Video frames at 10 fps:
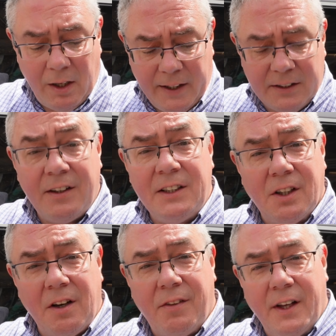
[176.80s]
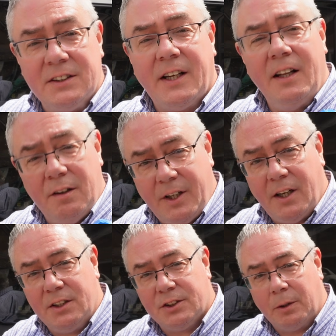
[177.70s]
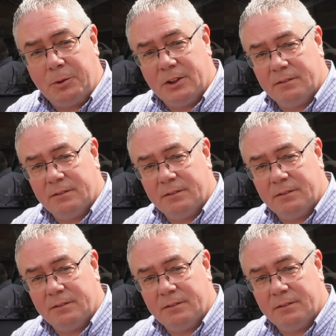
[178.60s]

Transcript: a link to these kind of things in the video description.